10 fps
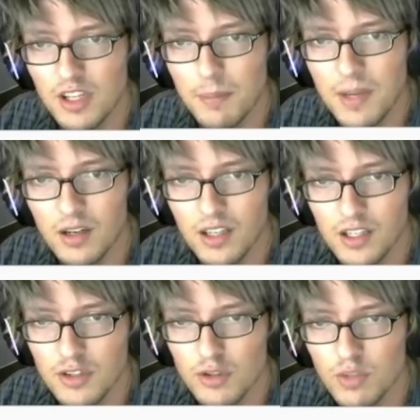America
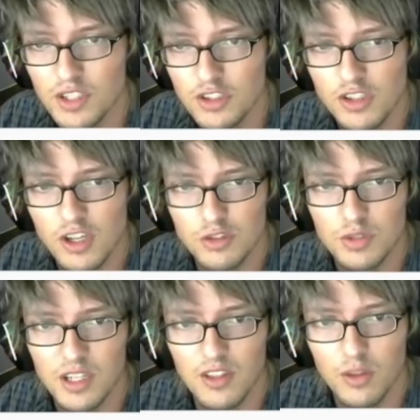is the richest
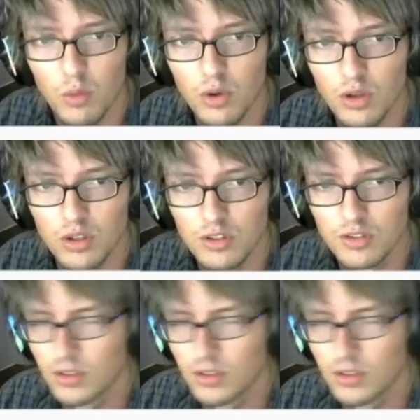country in the world,